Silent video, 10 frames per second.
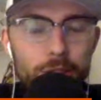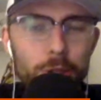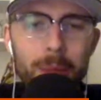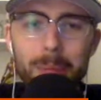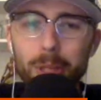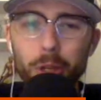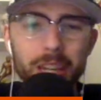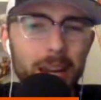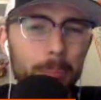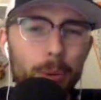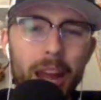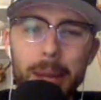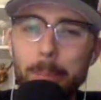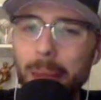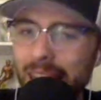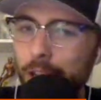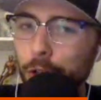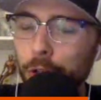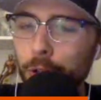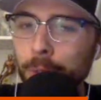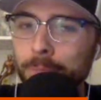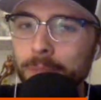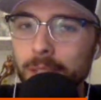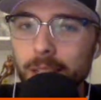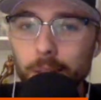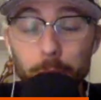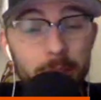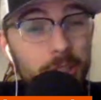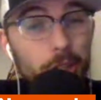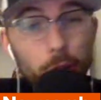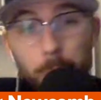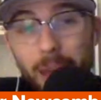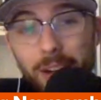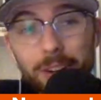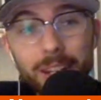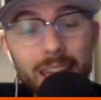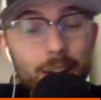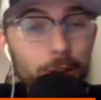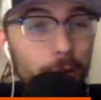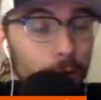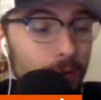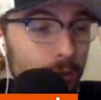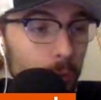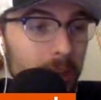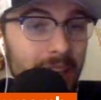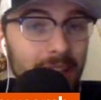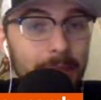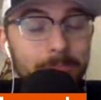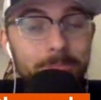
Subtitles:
So you're maybe looking at a Brian Baker, who pitched a little better again earlier this week.